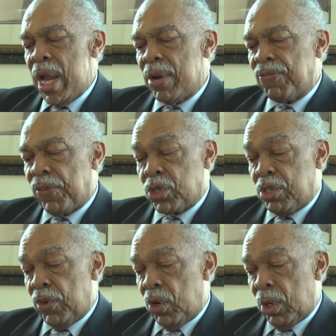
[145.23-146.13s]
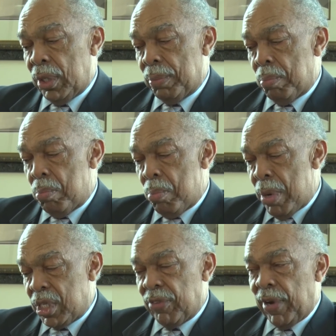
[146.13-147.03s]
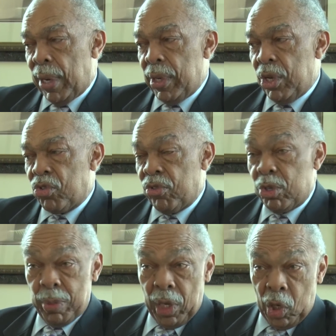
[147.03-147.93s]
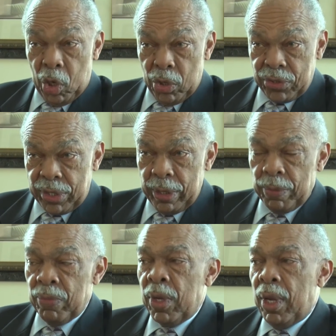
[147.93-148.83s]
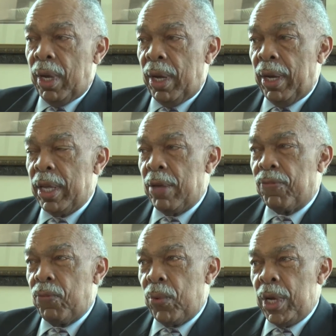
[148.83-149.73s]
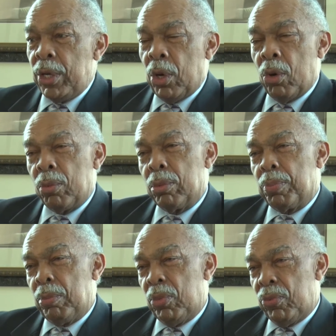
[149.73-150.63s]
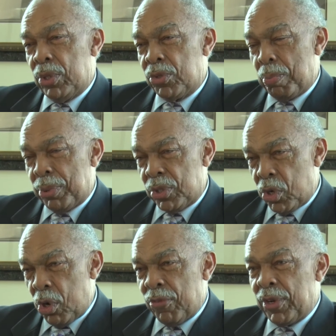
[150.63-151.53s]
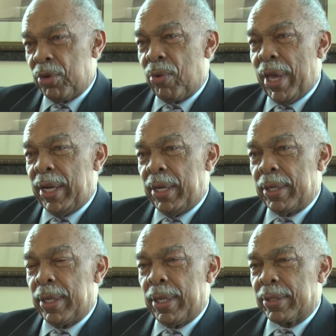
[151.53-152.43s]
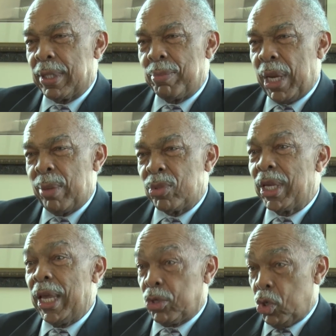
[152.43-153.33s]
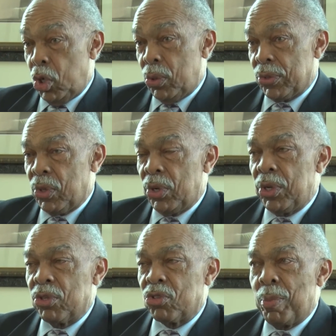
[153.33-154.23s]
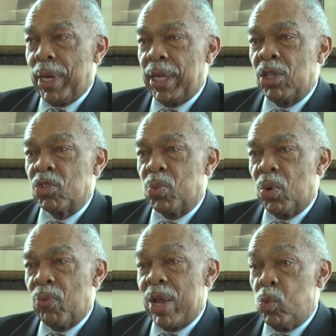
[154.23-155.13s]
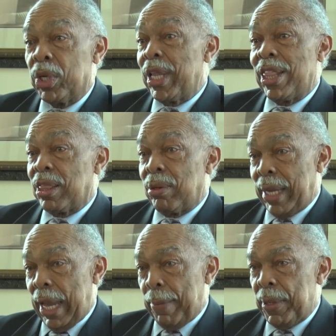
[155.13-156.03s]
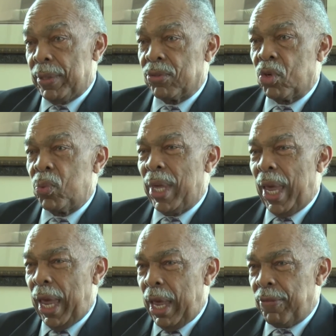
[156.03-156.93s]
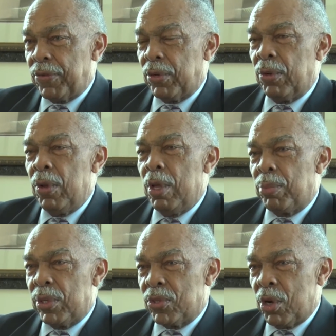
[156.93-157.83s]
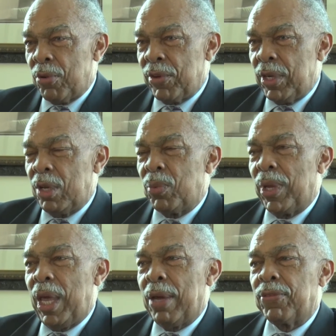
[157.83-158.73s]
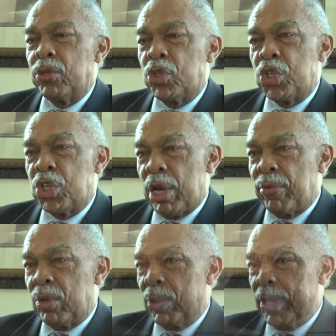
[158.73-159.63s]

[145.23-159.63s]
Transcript: First of all, much of our history has been lost. If we don't preserve it and write it, it sometimes gets lost, or either somebody else will write what they thought happened. So we have to preserve it and we have to share it with